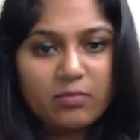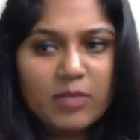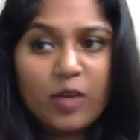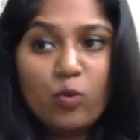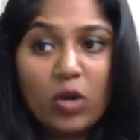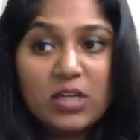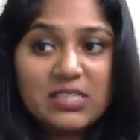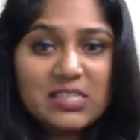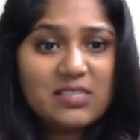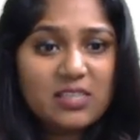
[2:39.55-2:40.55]
Like what
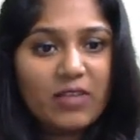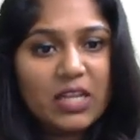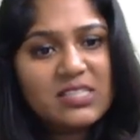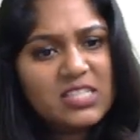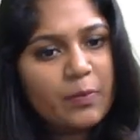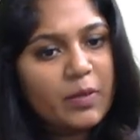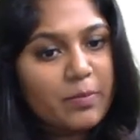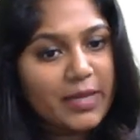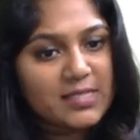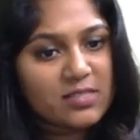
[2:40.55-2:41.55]
is sasta wala? Cheap
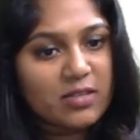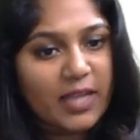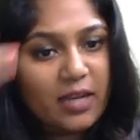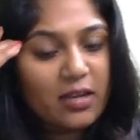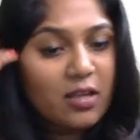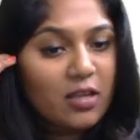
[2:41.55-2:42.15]
and best, right?